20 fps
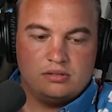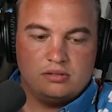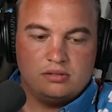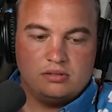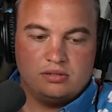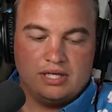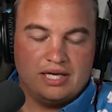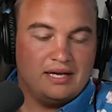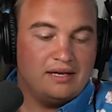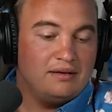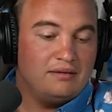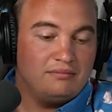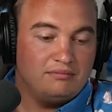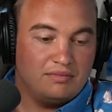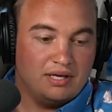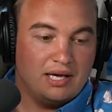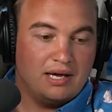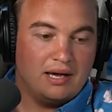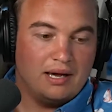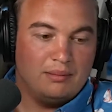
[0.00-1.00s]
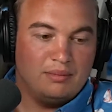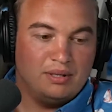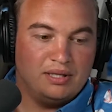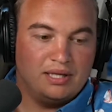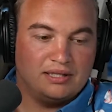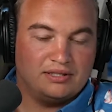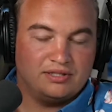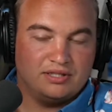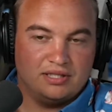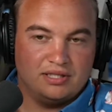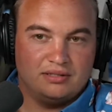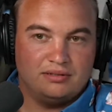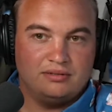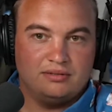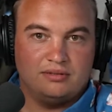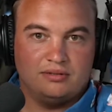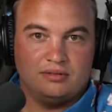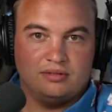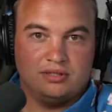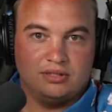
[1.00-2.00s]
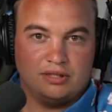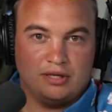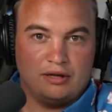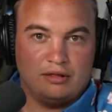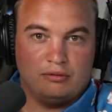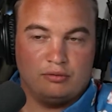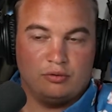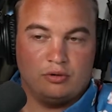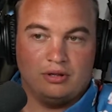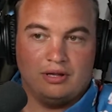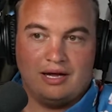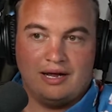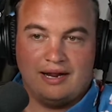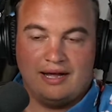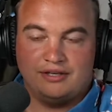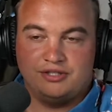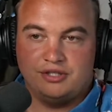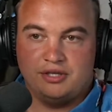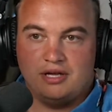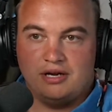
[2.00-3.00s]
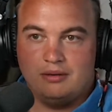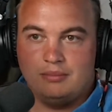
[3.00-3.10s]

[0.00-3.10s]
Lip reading: yeah, yeah. I mean I threw a lot at you there,